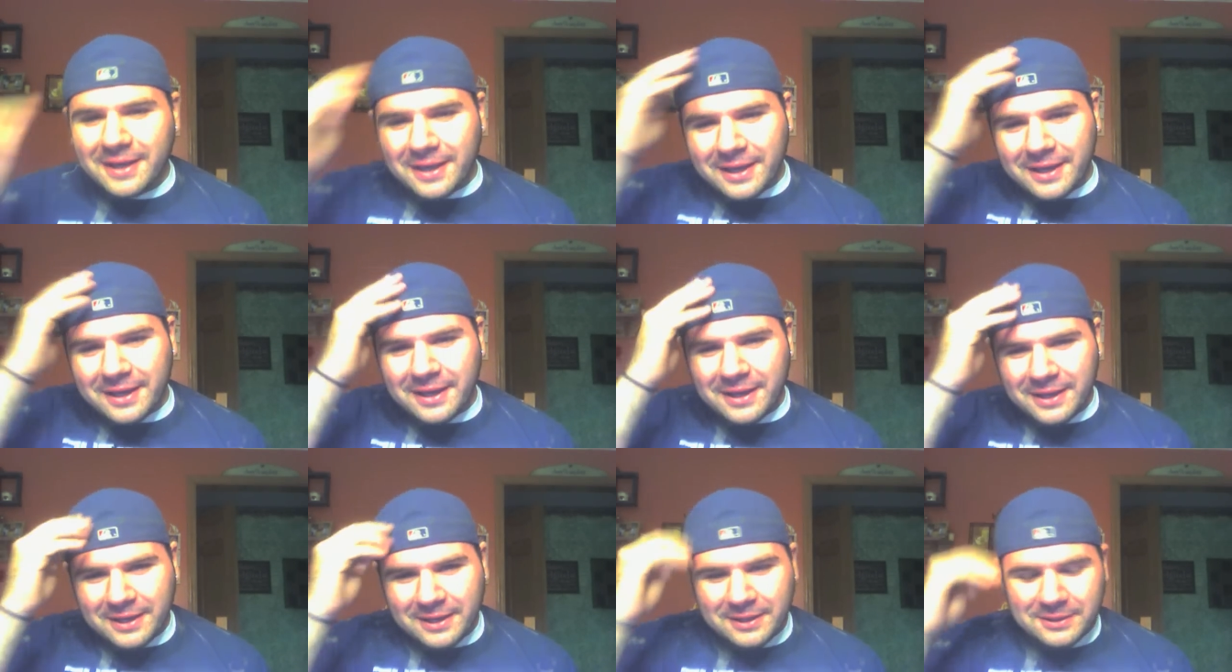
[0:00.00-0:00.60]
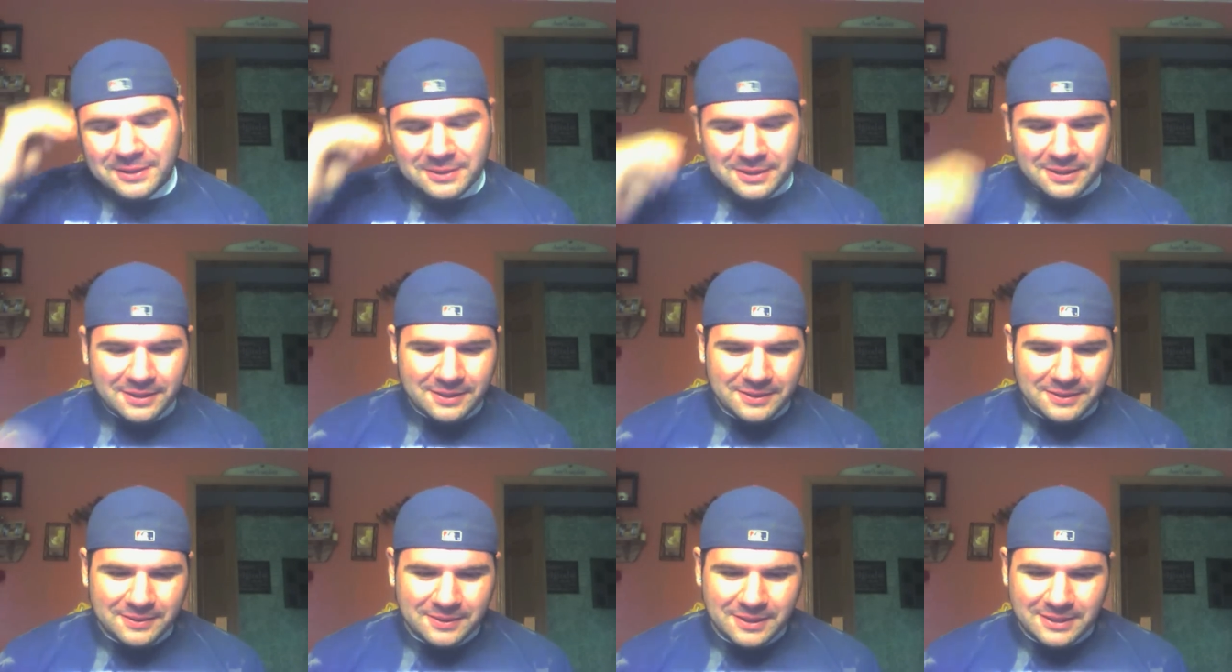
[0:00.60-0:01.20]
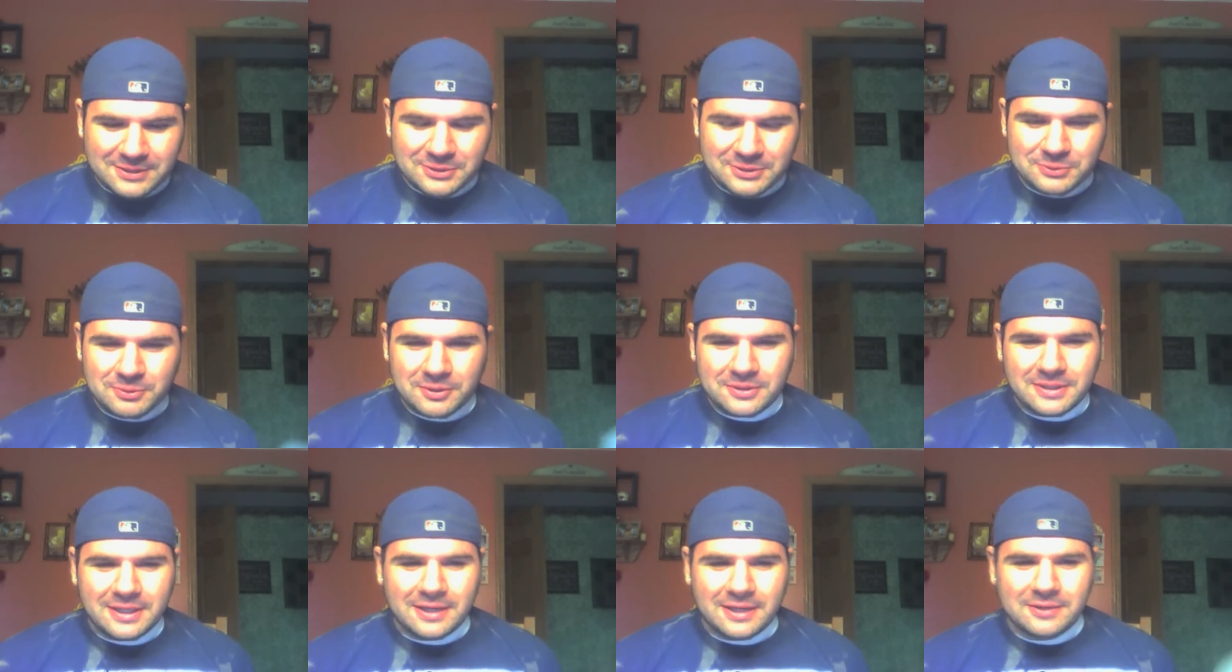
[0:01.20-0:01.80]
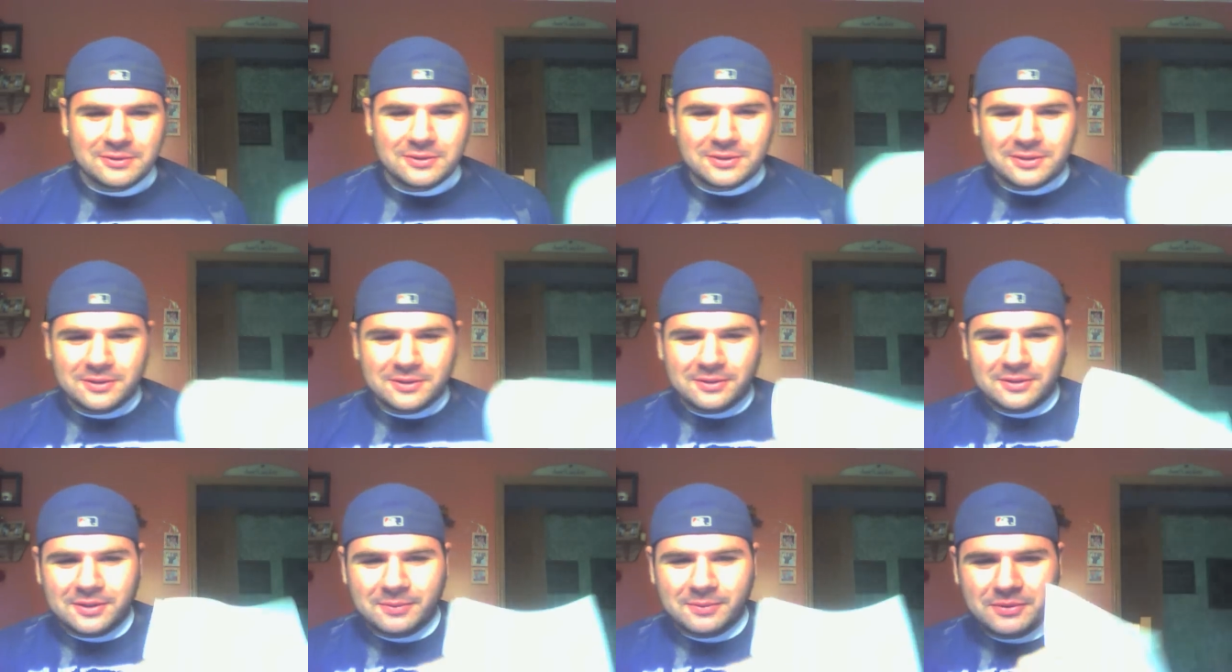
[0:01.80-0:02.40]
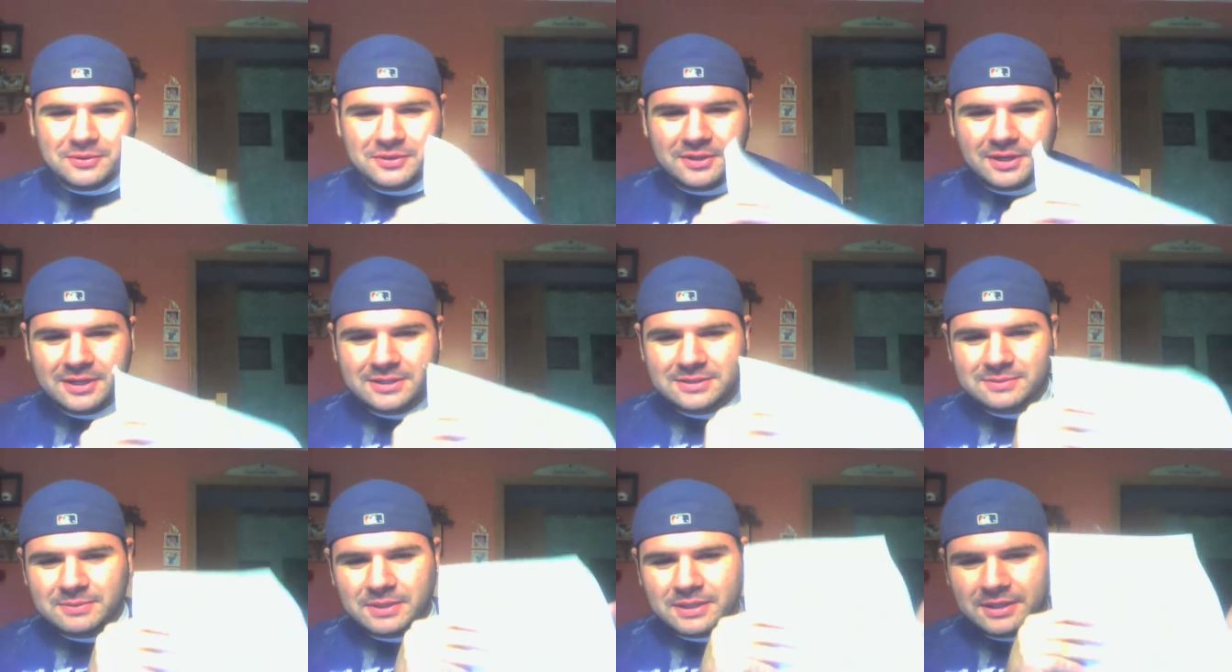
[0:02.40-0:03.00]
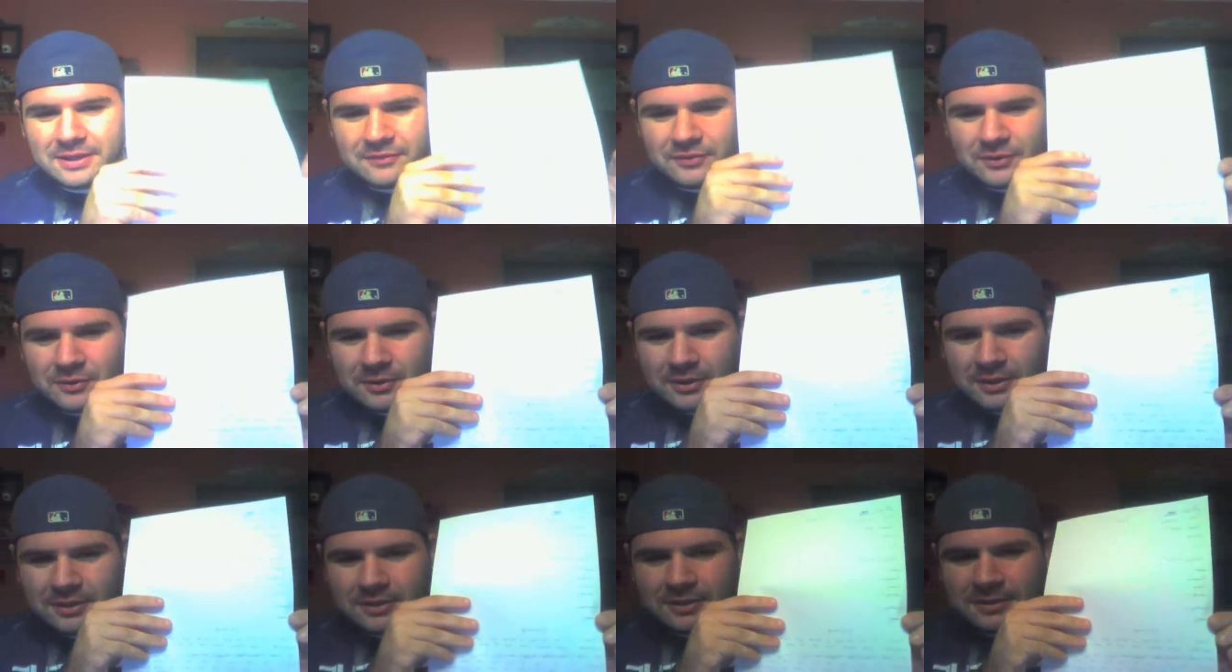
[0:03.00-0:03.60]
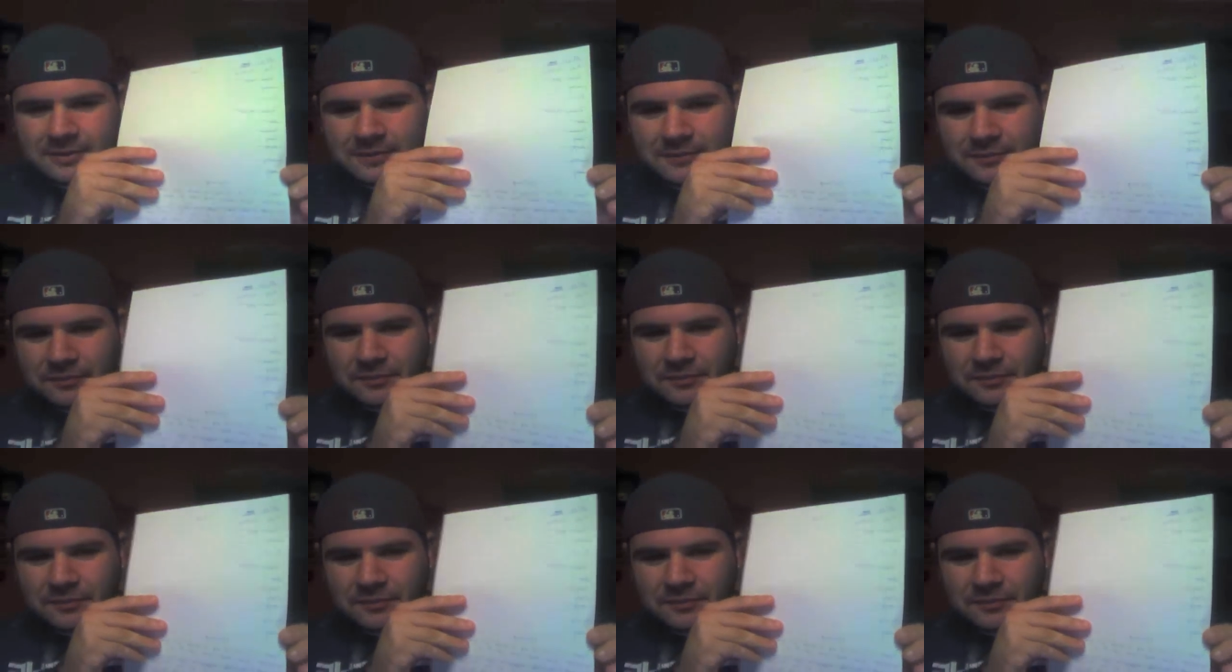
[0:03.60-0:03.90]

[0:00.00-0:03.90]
And uh, I just wrote down, you know, a couple thoughts about everyone.